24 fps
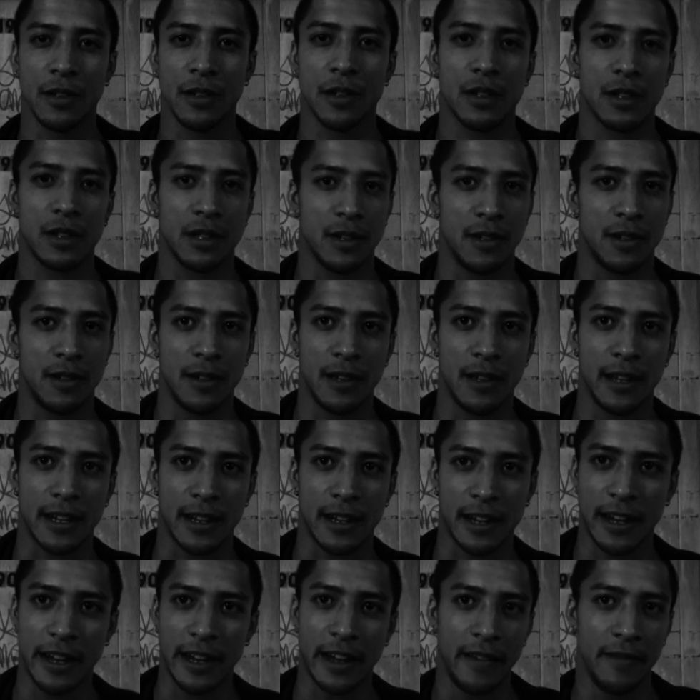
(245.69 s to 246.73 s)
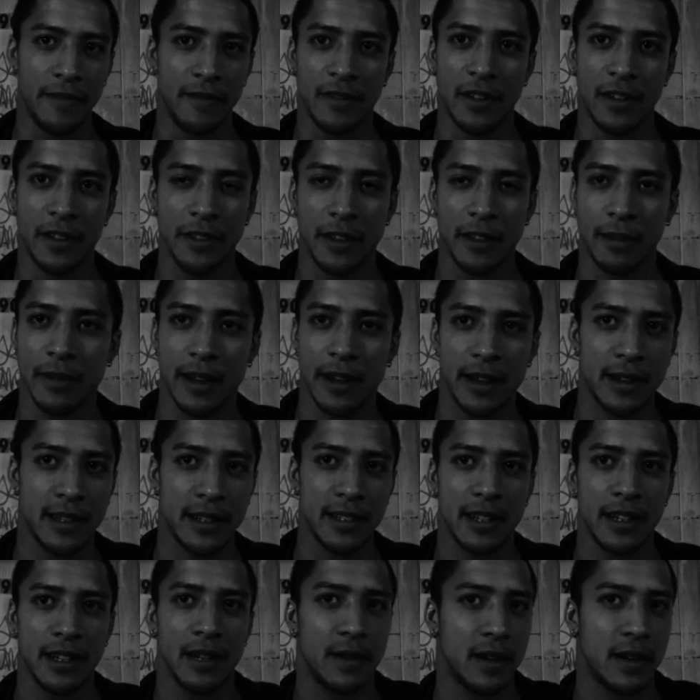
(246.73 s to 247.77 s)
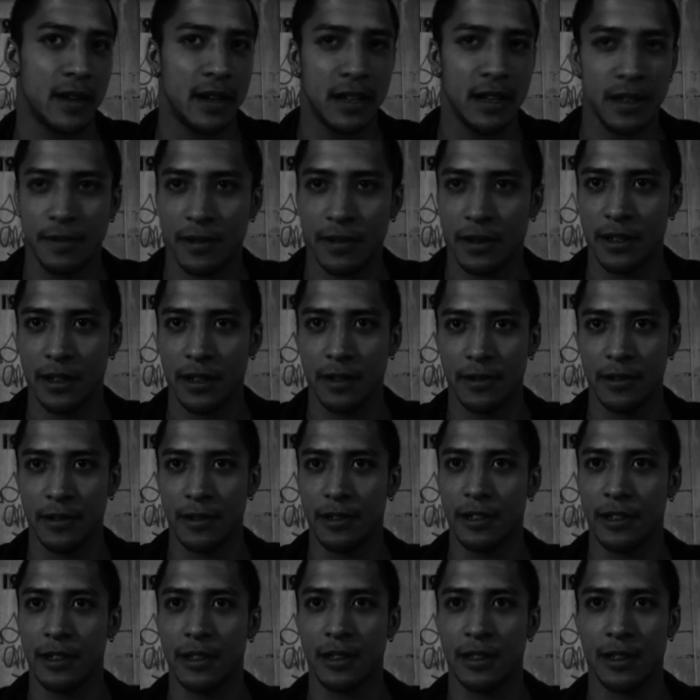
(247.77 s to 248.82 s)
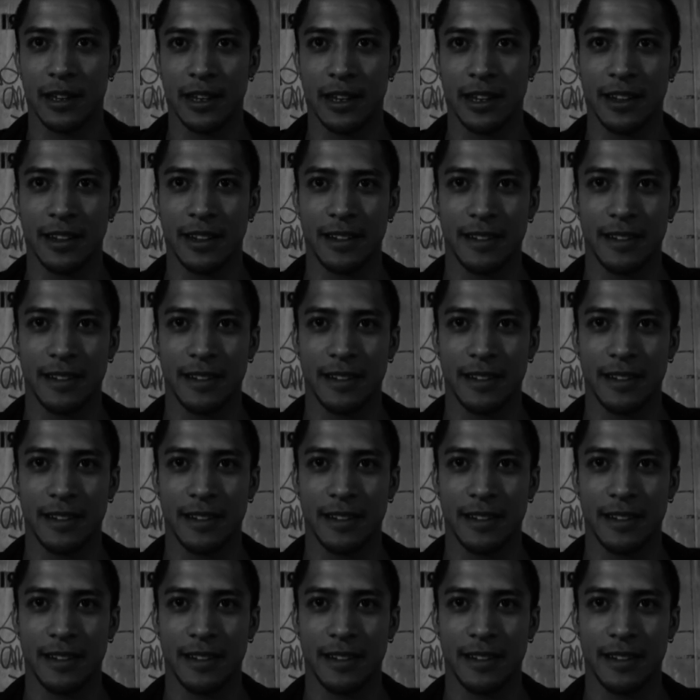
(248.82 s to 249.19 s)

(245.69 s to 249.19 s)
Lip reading: So like, I have nothing bad to say about anybody really. Like,